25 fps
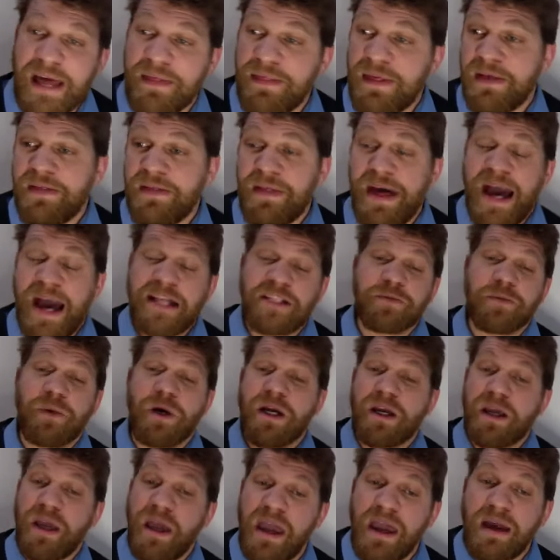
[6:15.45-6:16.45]
And that's
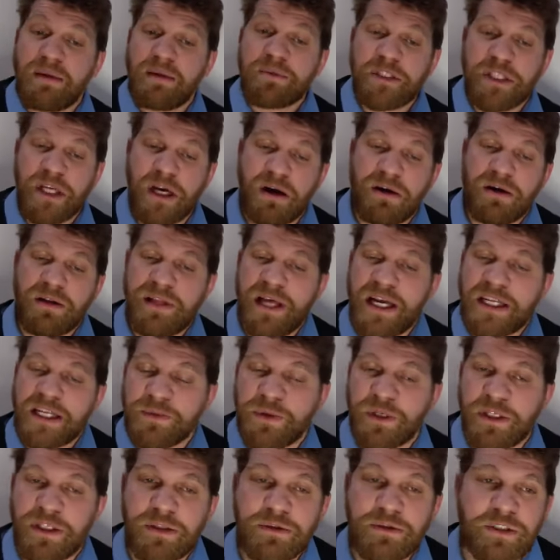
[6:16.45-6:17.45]
what Cam showed, and that's
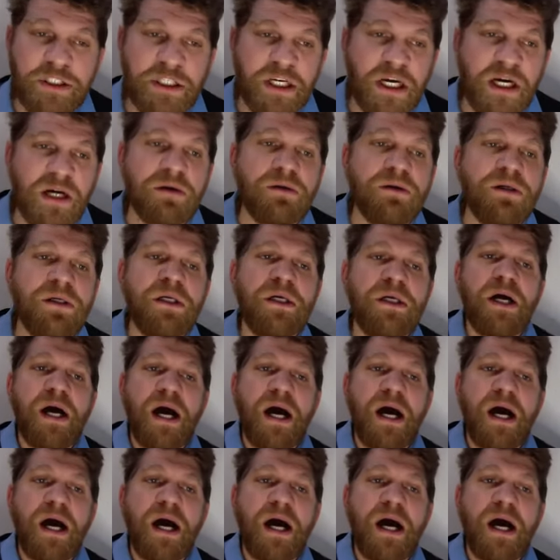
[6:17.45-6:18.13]
what you show,